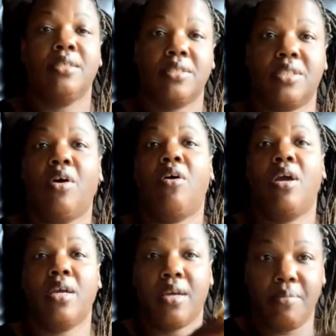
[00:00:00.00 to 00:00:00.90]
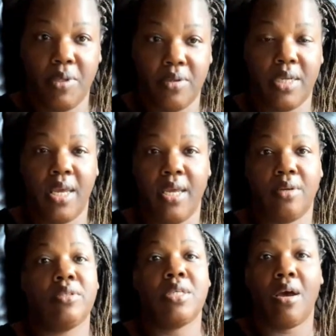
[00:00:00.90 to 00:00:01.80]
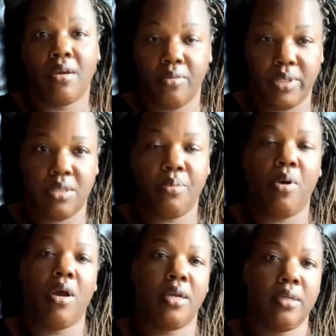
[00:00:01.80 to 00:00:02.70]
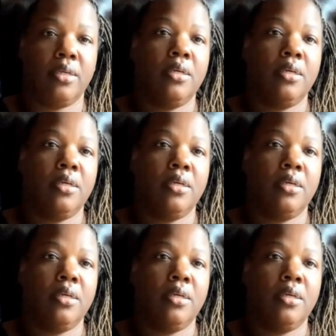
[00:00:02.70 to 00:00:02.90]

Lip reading: start communicating or talking with your partner.